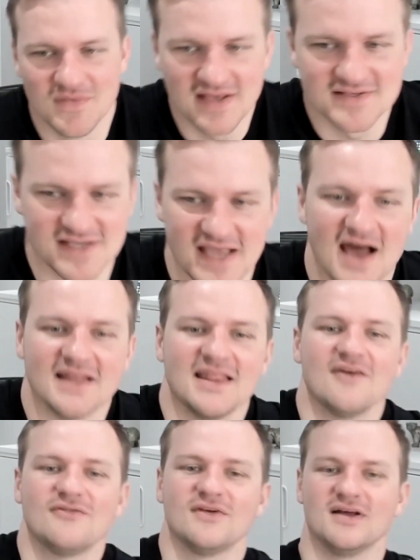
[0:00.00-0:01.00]
So yeah, I
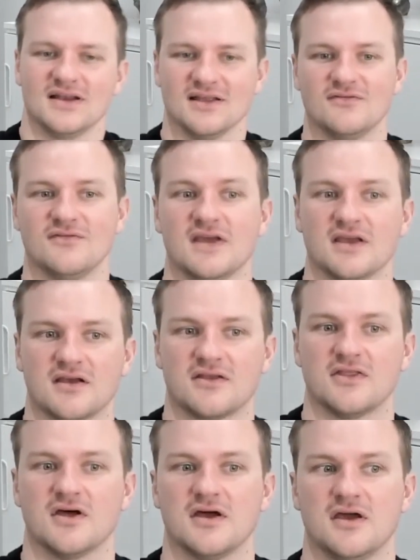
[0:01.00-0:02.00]
definitely think
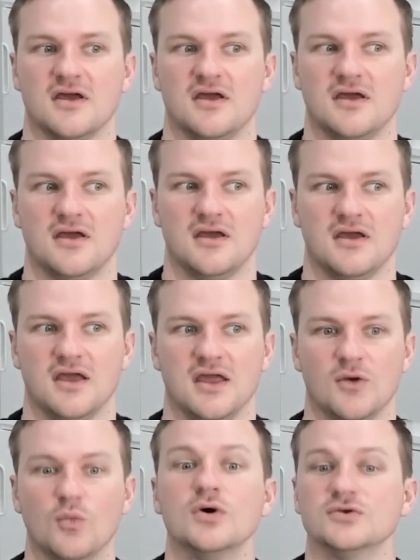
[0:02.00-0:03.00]
that
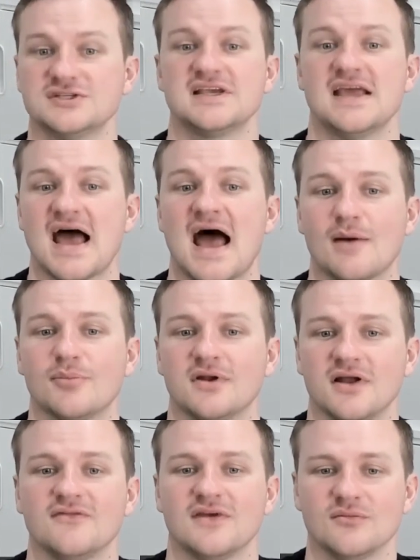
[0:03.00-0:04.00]
we'll see it happen.
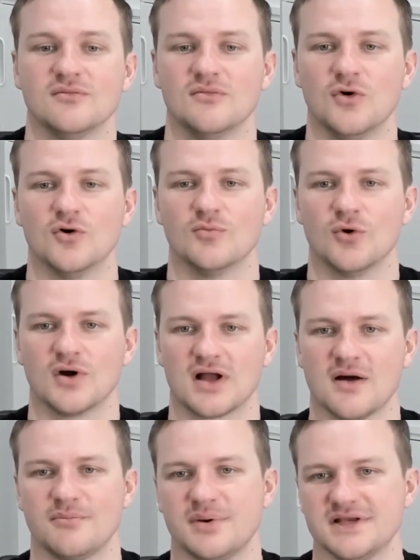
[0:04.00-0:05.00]
I think more and more
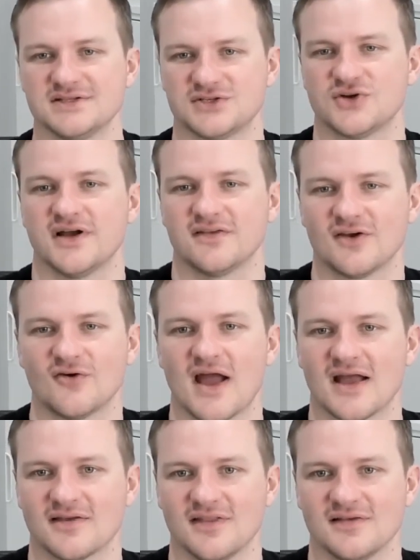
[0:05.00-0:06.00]
companies are trying to
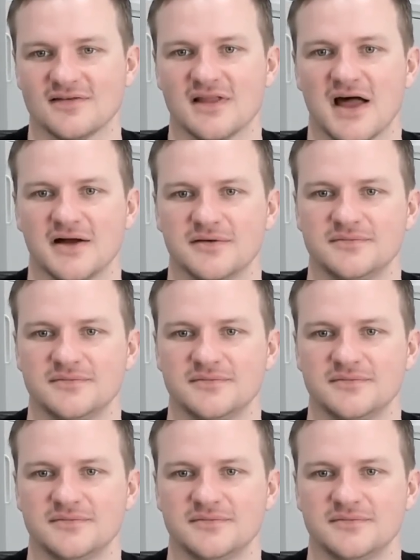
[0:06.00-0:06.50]
crack this nut.